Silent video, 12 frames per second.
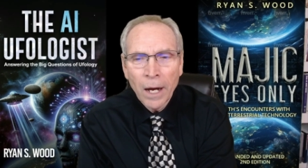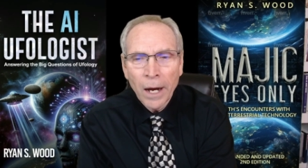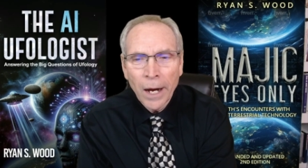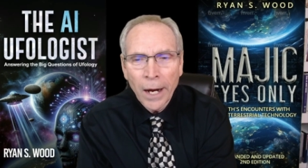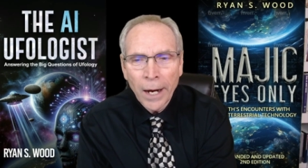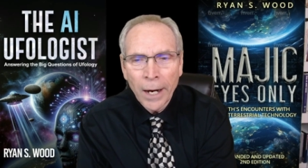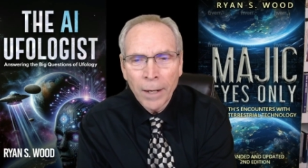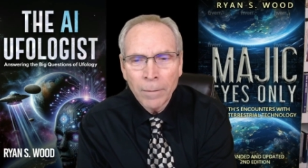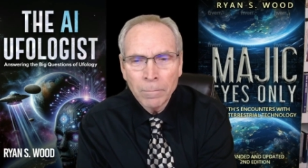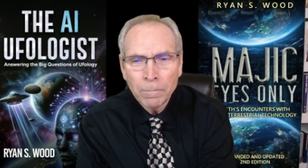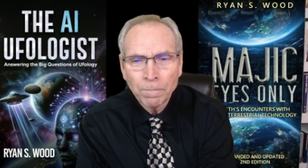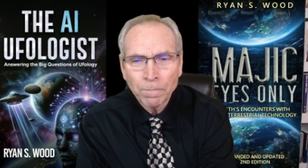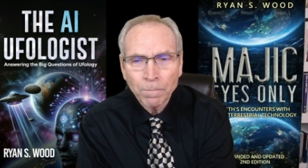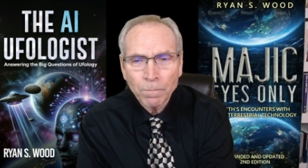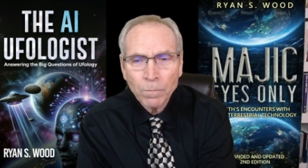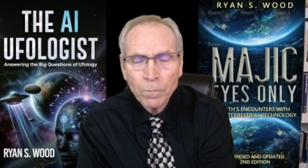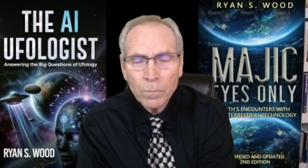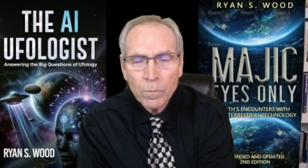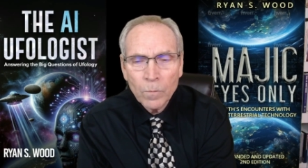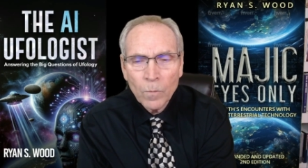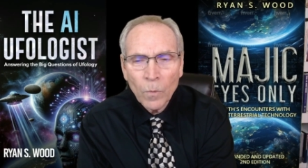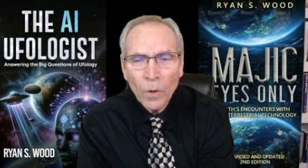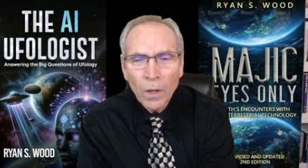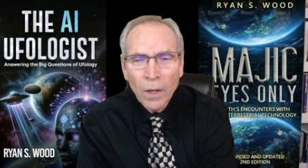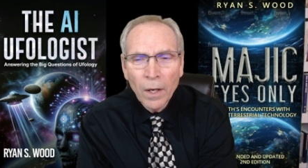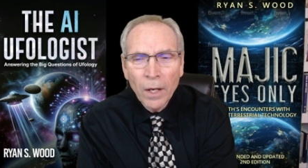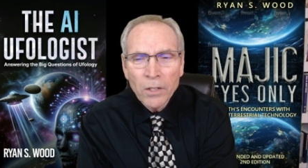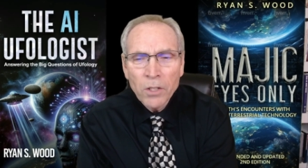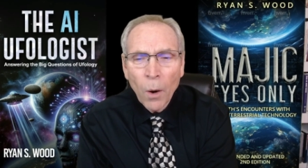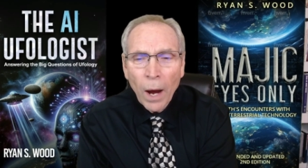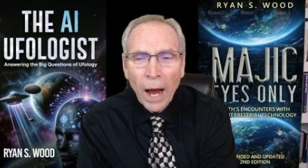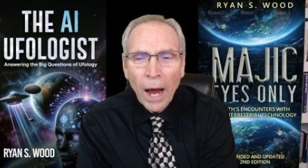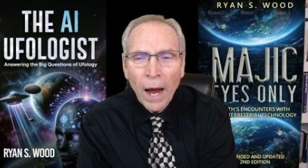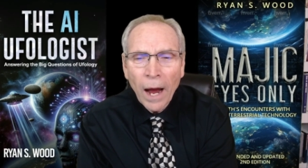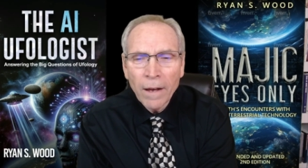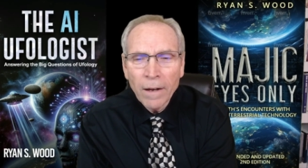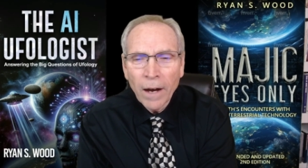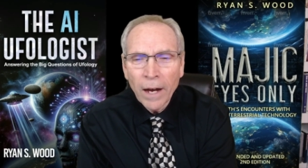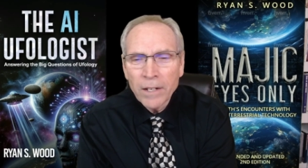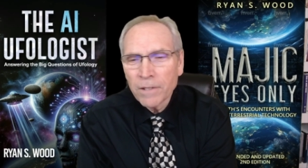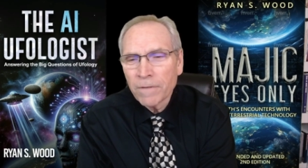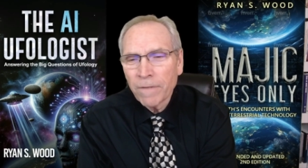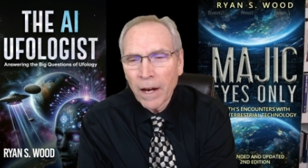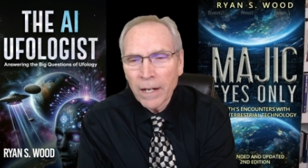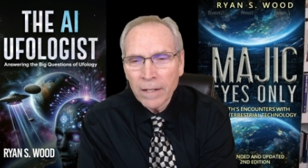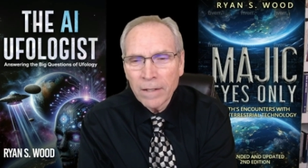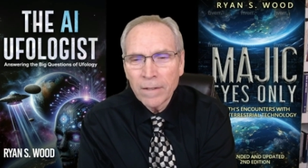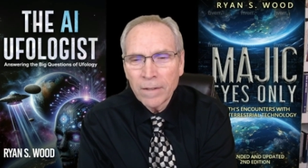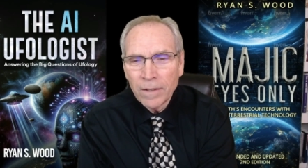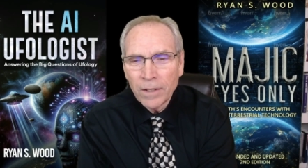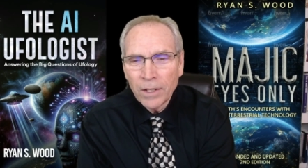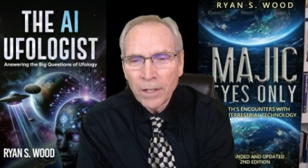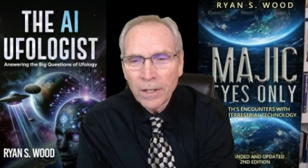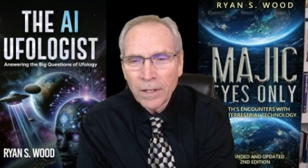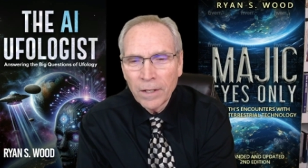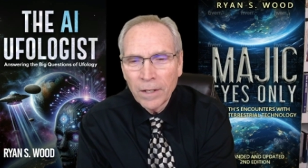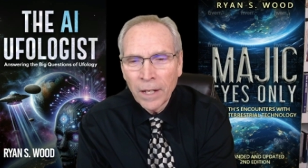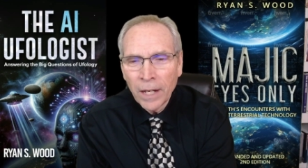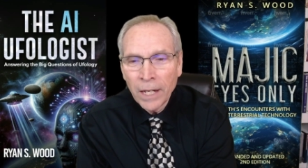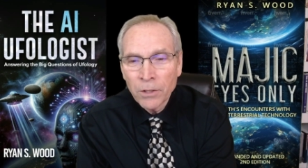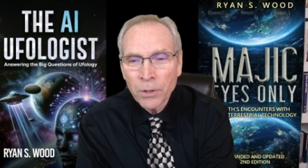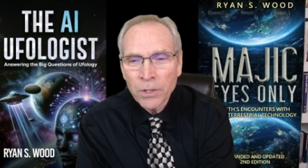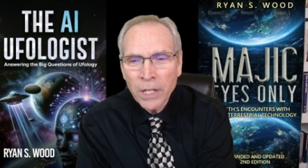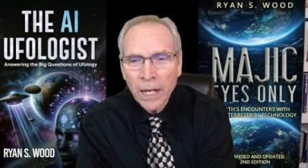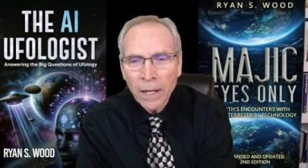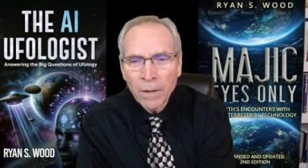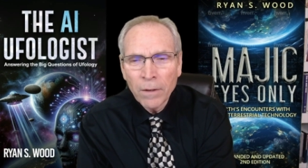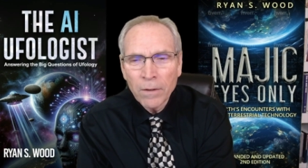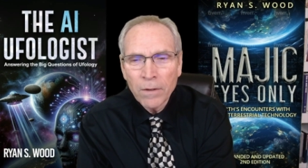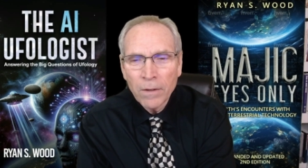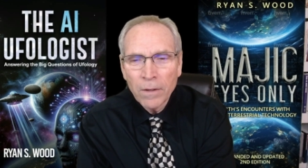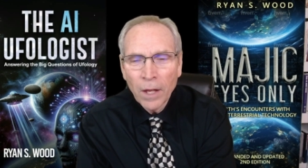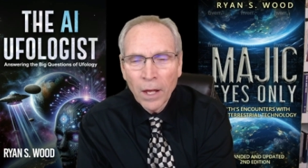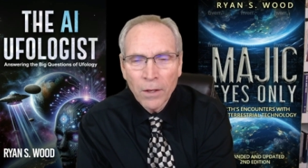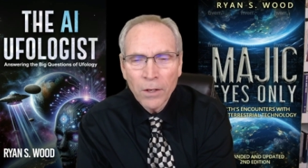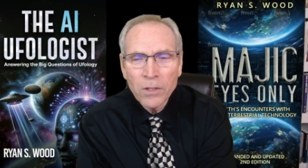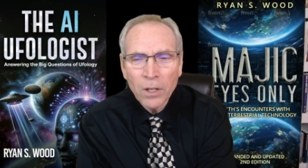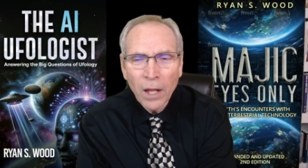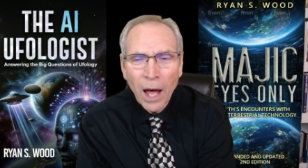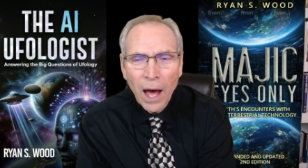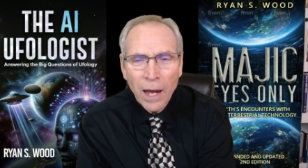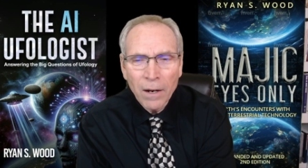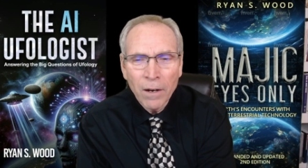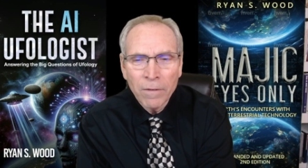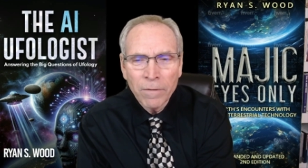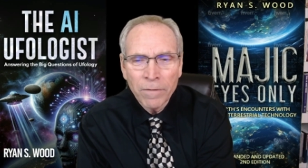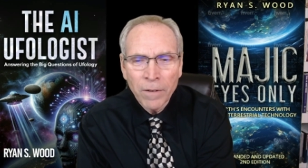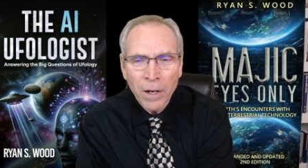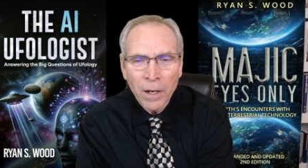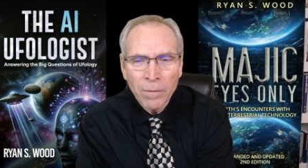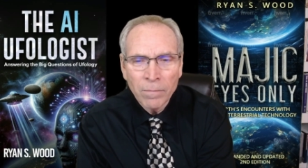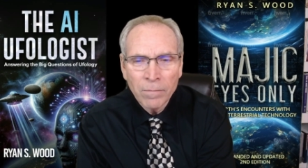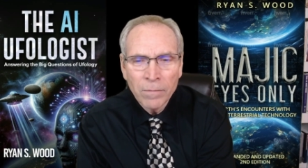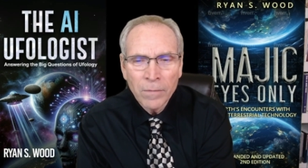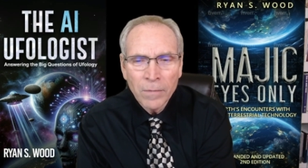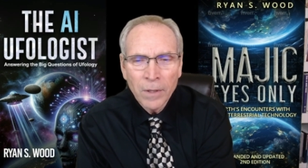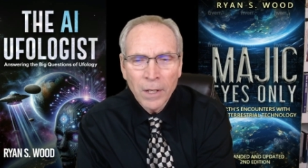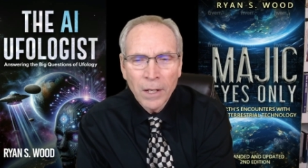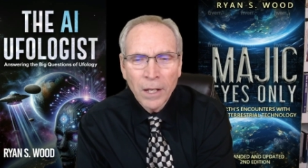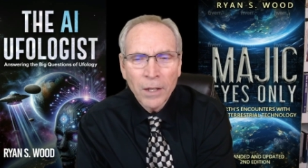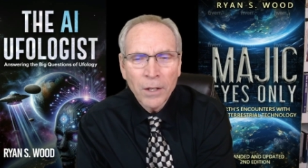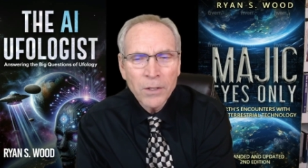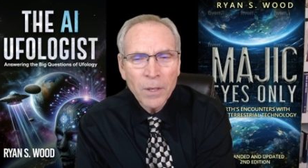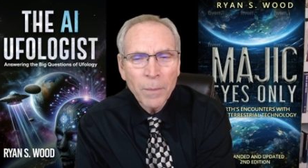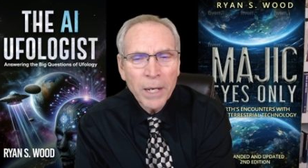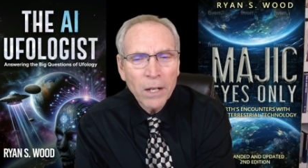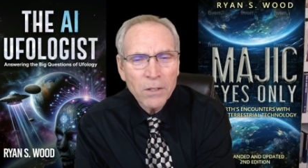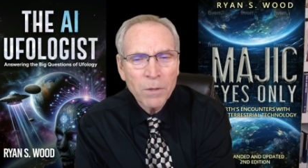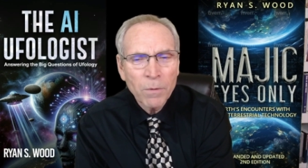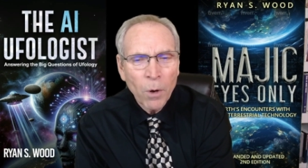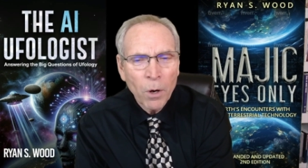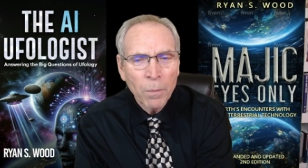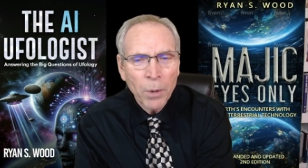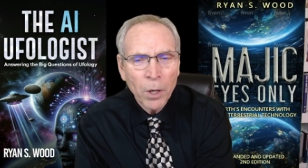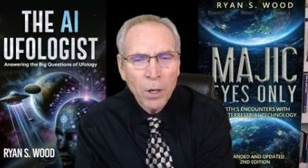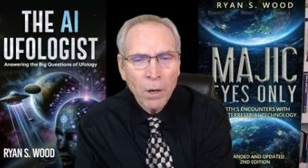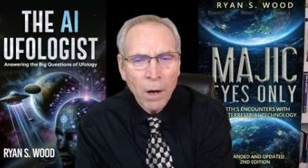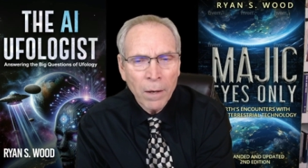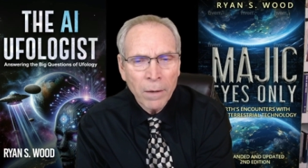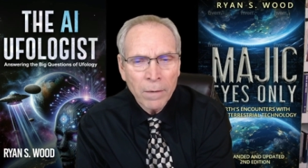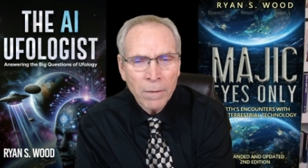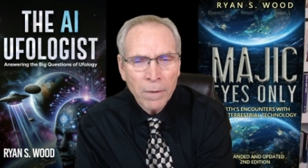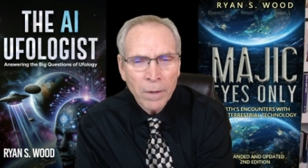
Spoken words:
Um, so I just find it interesting, and there's a lot of there's somebody else that wrote a book on